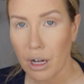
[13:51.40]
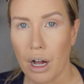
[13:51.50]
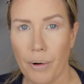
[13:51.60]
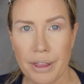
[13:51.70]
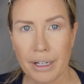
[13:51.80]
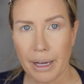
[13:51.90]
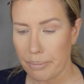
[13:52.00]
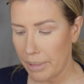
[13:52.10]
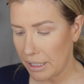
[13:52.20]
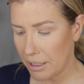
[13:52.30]
Oh, I think I
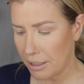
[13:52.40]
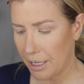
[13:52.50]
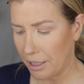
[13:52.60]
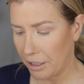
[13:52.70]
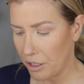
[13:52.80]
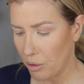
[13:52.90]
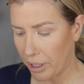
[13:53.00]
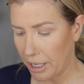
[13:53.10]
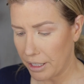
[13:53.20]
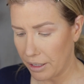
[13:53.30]
missed telling you
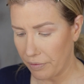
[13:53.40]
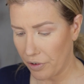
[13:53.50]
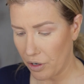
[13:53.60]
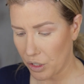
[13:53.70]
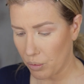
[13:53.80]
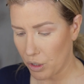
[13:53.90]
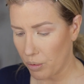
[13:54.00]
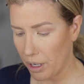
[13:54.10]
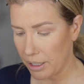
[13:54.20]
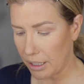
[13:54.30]
what I did at first,
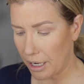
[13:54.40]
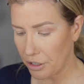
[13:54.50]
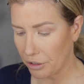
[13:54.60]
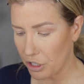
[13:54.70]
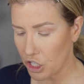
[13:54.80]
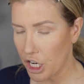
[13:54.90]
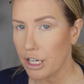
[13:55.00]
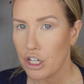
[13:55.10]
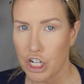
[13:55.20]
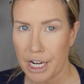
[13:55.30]
which was I took the
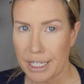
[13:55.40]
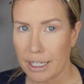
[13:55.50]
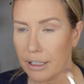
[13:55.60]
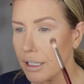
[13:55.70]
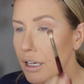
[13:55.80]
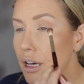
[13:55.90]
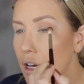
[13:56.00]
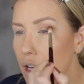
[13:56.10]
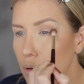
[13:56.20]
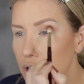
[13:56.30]
shade Chantilly,
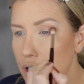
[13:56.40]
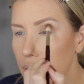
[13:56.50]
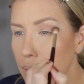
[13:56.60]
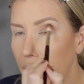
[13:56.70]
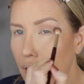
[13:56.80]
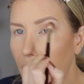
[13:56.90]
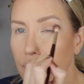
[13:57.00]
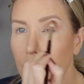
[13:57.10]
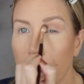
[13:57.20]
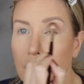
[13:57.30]
which is the matte
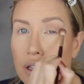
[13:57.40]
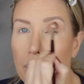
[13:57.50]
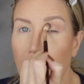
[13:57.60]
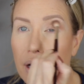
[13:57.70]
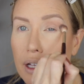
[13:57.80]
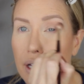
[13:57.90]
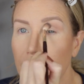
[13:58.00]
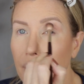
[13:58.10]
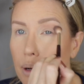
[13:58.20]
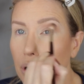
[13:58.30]
ivory in the palette,
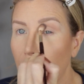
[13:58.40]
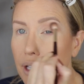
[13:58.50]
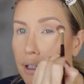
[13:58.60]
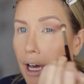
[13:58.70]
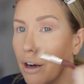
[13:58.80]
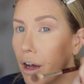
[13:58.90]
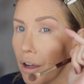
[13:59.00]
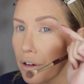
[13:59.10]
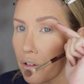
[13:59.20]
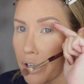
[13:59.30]
and I applied that
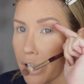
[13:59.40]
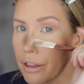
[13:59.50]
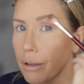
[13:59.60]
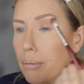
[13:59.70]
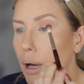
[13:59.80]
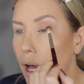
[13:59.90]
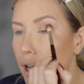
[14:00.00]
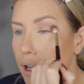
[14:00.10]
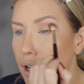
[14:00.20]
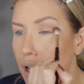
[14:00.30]
underneath
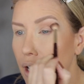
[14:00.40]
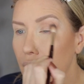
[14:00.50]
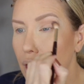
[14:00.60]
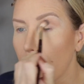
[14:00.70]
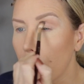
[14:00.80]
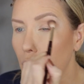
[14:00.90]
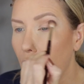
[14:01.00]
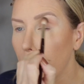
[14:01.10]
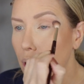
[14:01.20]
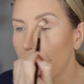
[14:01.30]
my
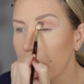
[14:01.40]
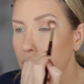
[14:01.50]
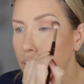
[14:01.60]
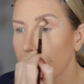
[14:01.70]
brow bone.